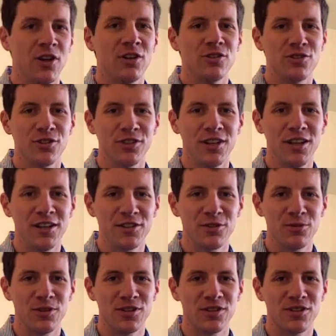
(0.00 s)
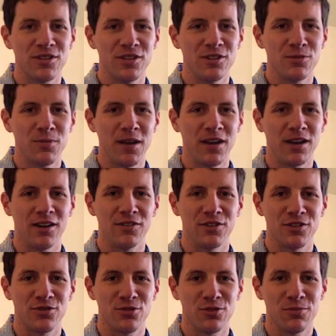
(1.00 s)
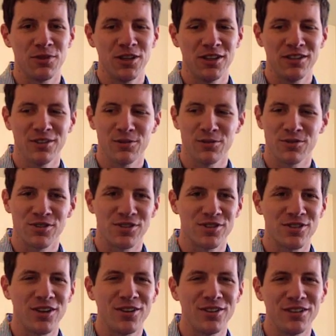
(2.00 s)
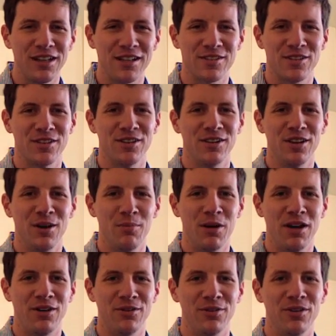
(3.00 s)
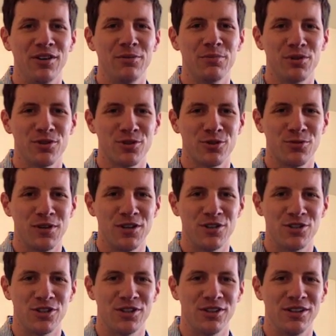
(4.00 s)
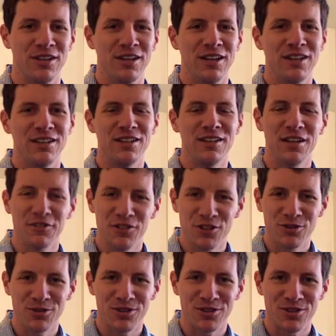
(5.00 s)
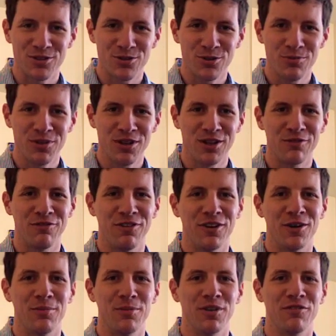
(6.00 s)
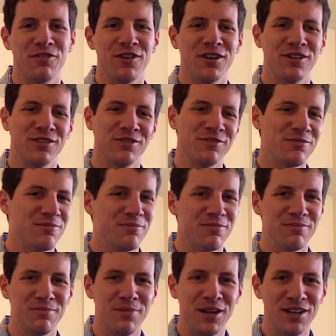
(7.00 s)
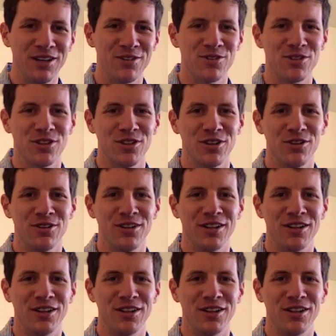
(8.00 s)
During last week's Teach Back on the Storm King, there was a subtle lesson about persuasion. It didn't have to do with the Storm King fire, but a fire many years ago in